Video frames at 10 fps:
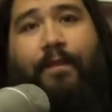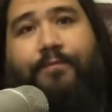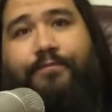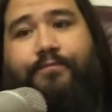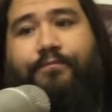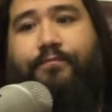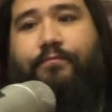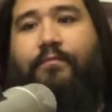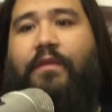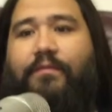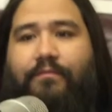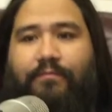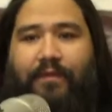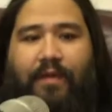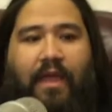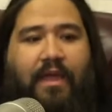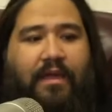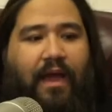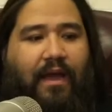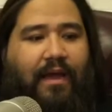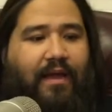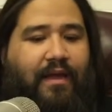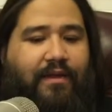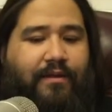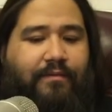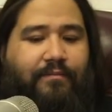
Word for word: we got some cables. Does it matter? Uh,